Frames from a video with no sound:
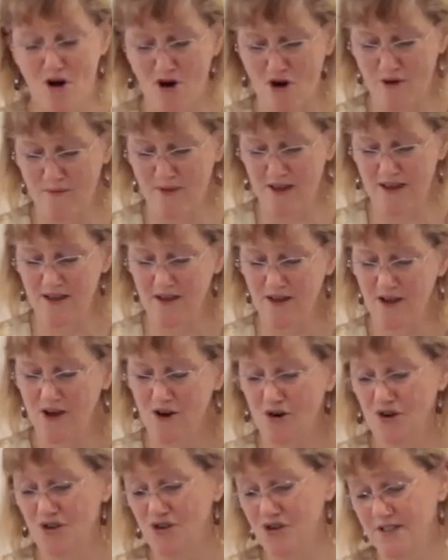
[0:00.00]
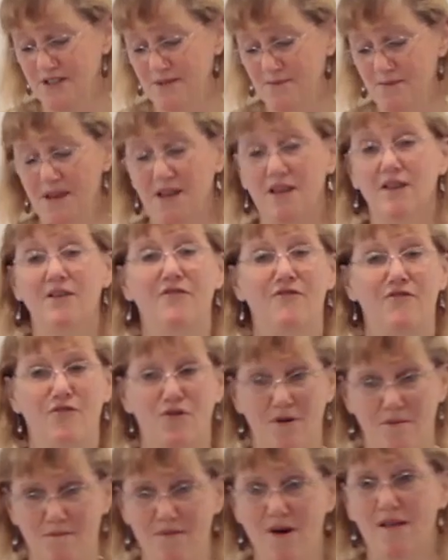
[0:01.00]
army or just me
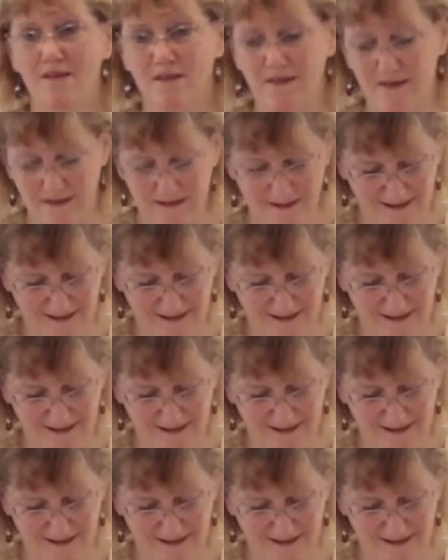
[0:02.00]
for a month.